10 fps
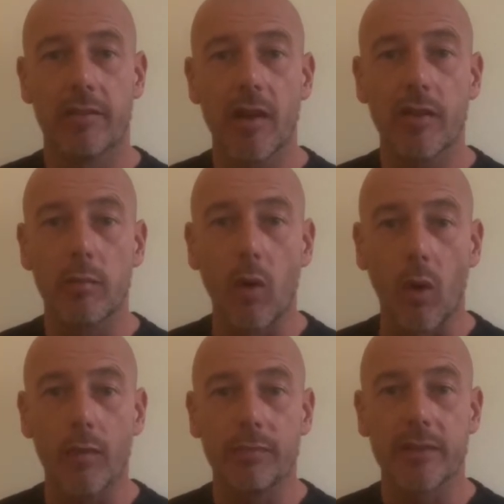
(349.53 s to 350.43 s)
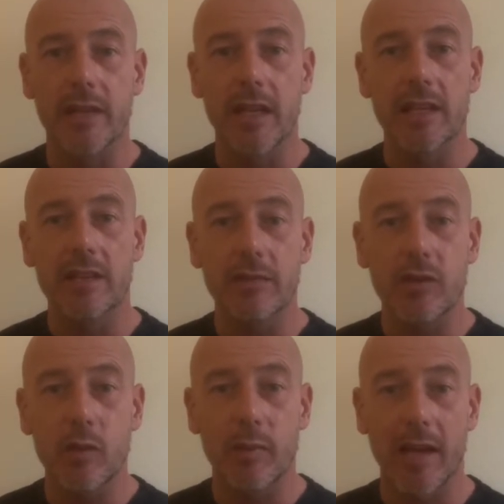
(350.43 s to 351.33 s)
Furthermore, the
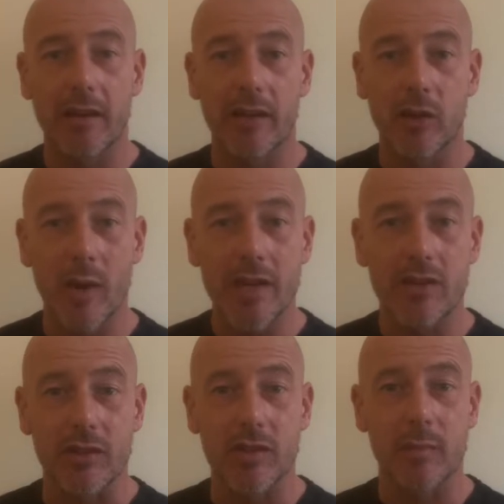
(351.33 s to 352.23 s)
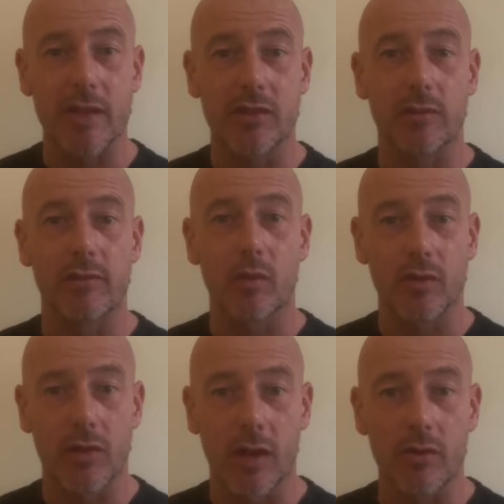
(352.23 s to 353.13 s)
individual player equations based on
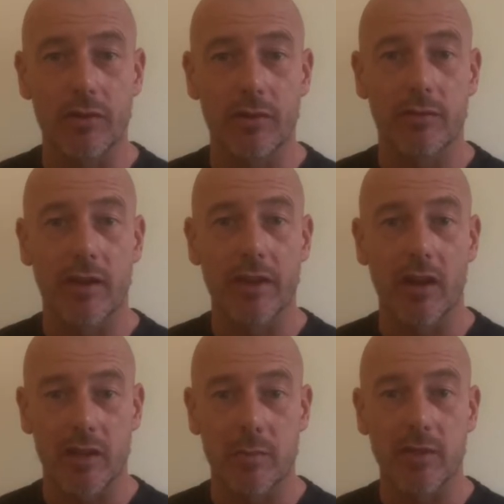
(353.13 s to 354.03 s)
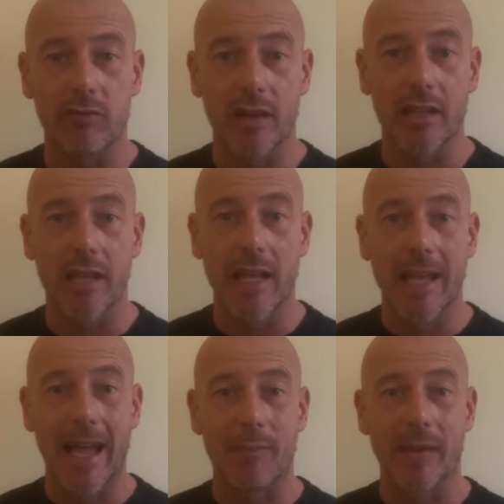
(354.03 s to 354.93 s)
force load, very high-speed running,
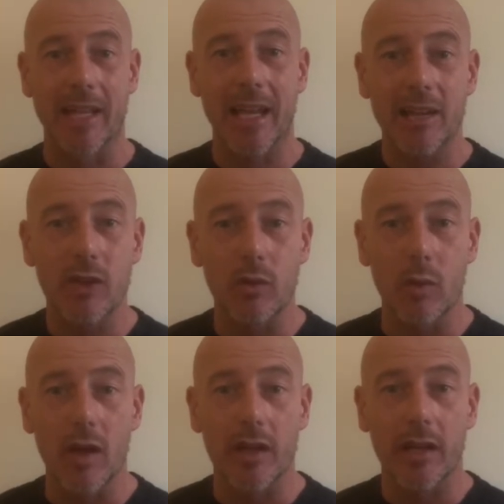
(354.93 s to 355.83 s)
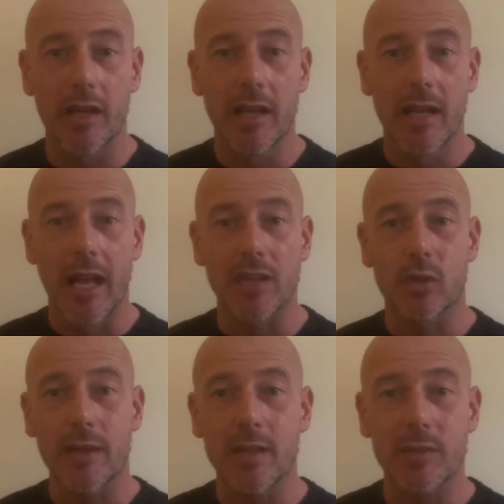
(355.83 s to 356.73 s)
and mechanical work, a
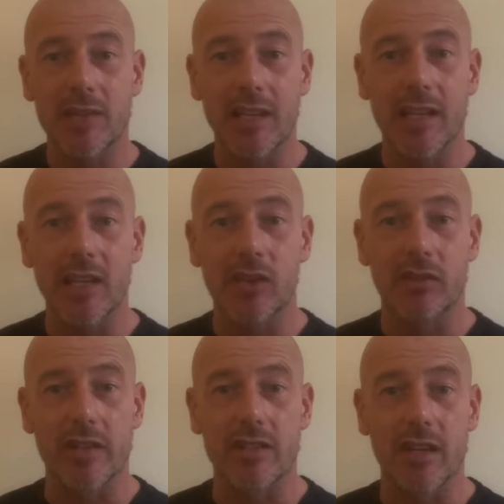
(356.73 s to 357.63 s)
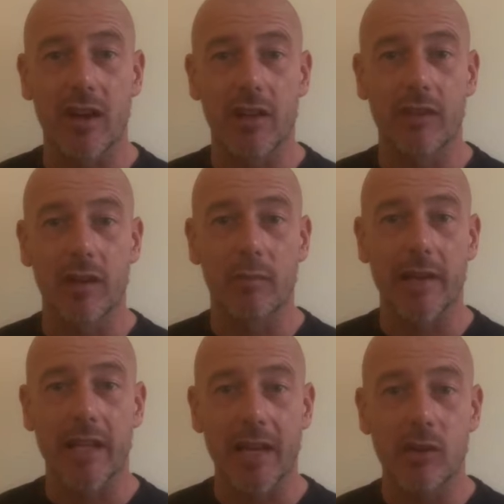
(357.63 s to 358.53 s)
20% increase in either
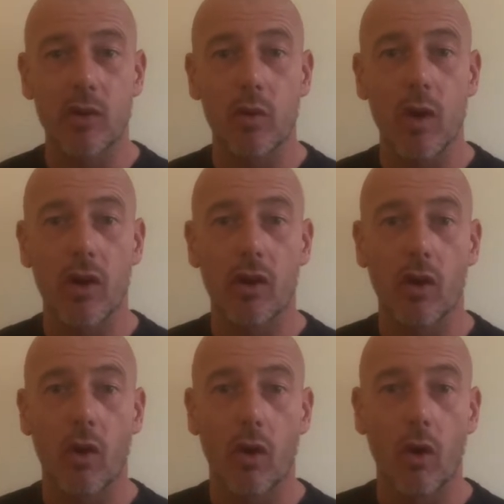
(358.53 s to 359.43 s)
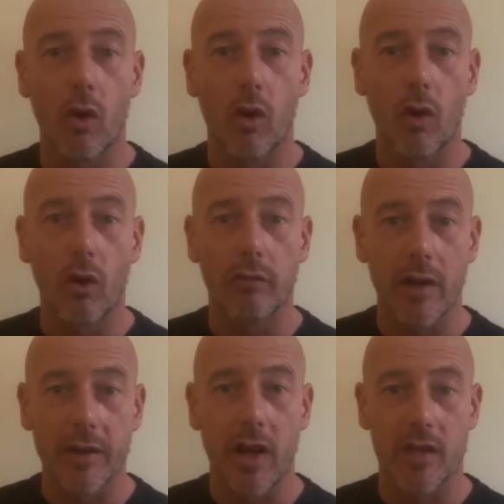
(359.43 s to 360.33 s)
mechanical work or
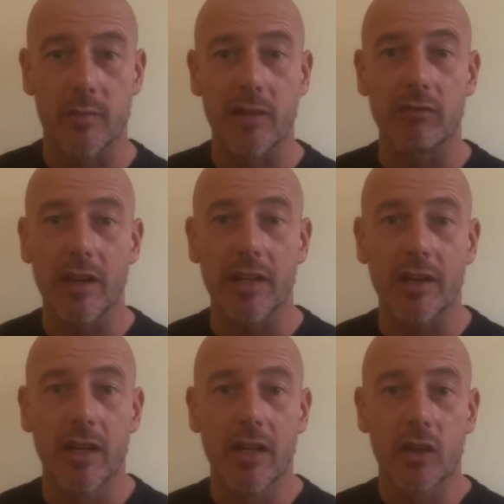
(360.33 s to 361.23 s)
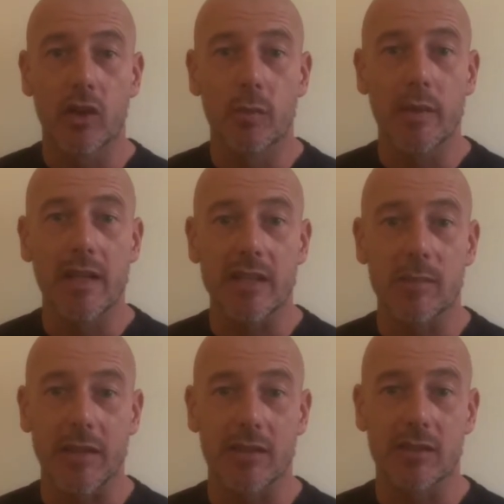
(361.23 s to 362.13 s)
very high-speed running could be
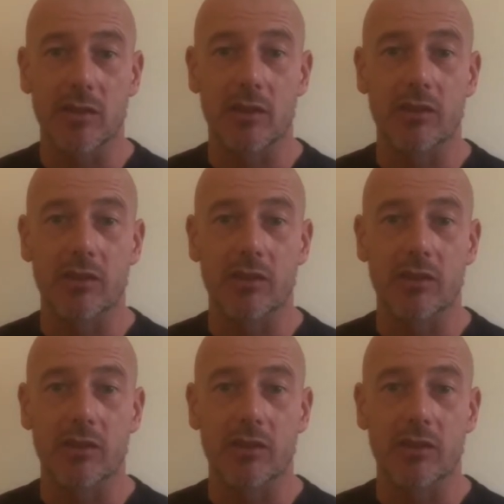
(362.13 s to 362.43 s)
expected to